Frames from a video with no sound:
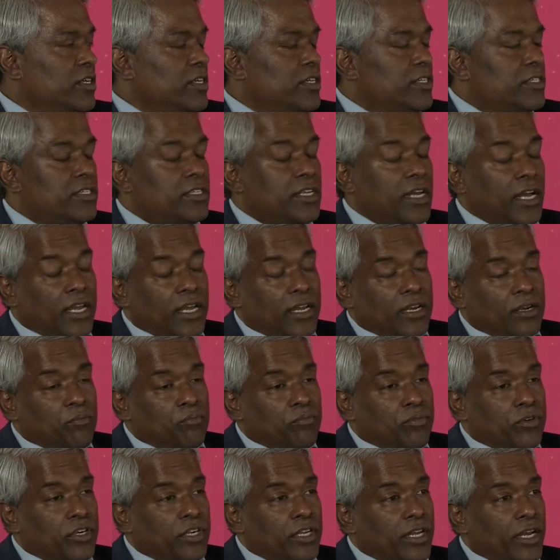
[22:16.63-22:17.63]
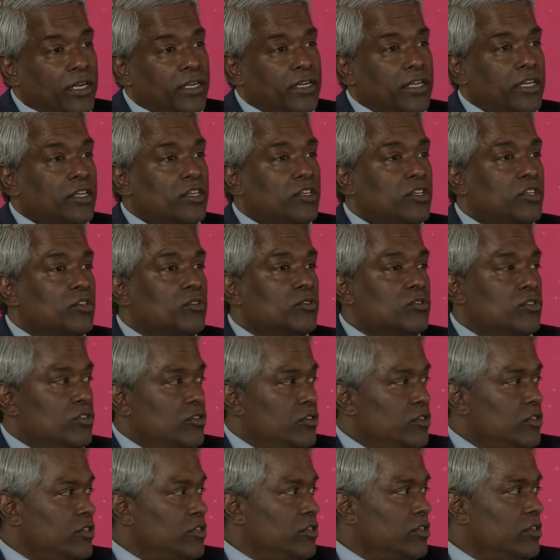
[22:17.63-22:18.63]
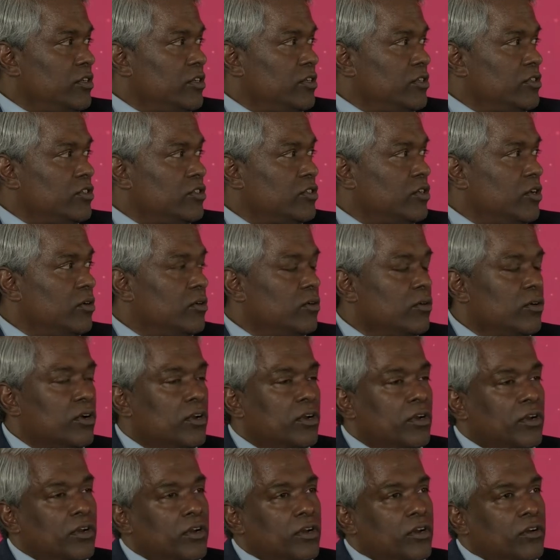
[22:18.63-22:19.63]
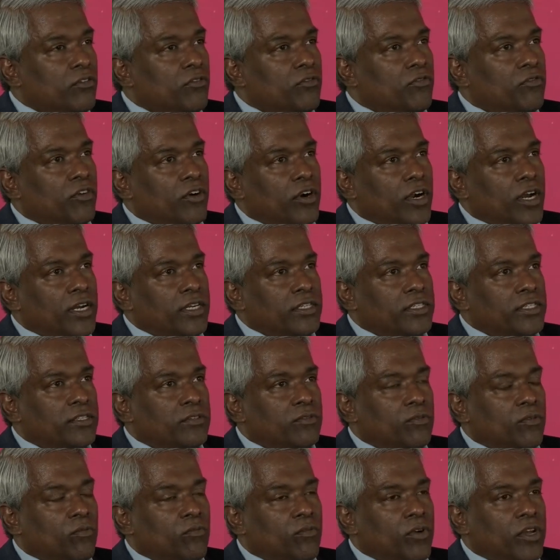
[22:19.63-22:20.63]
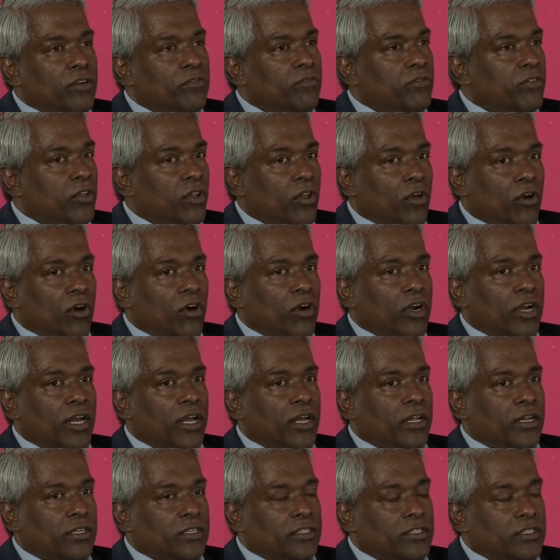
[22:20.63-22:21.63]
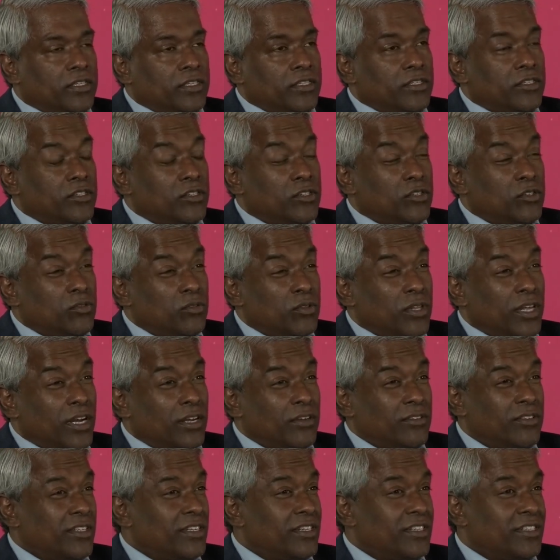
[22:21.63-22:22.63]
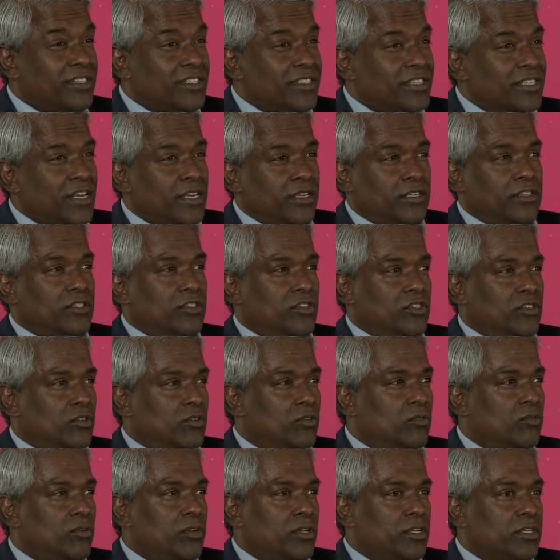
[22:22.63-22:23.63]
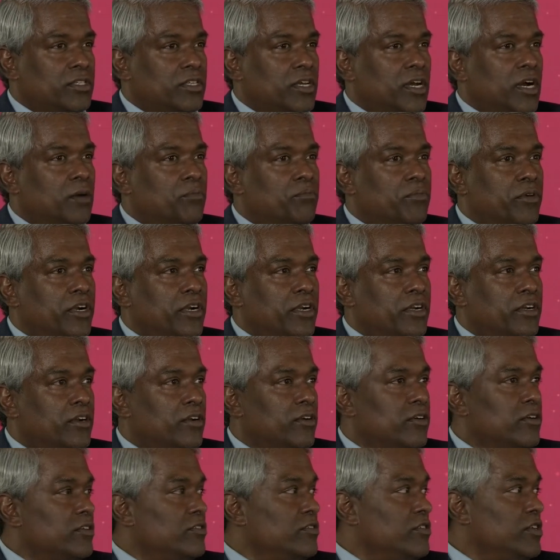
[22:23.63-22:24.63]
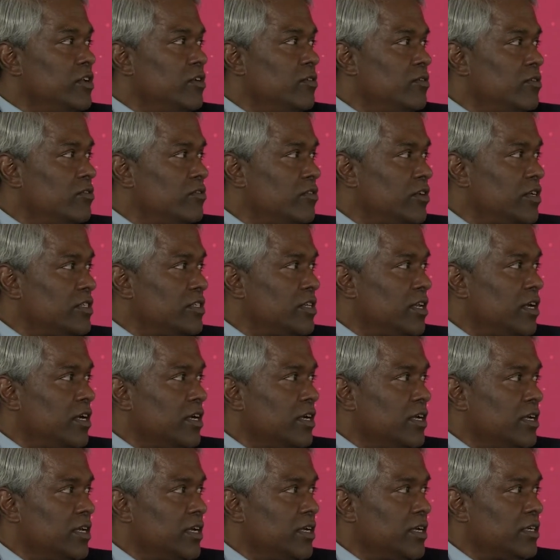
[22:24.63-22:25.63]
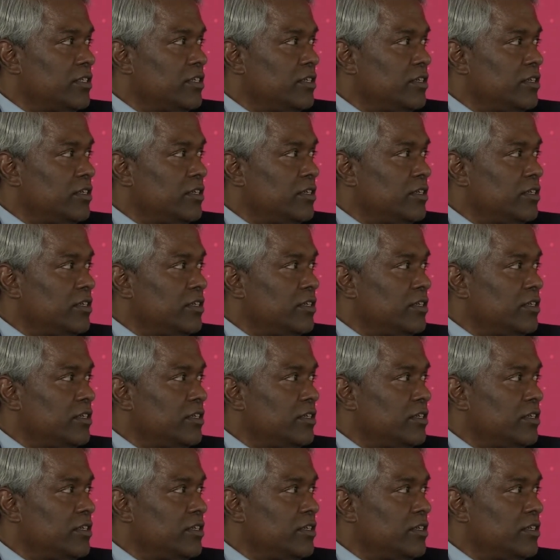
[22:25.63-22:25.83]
Second, protecting users. So for us, we've long held, since 2006, Google has operated on a zero trust architecture.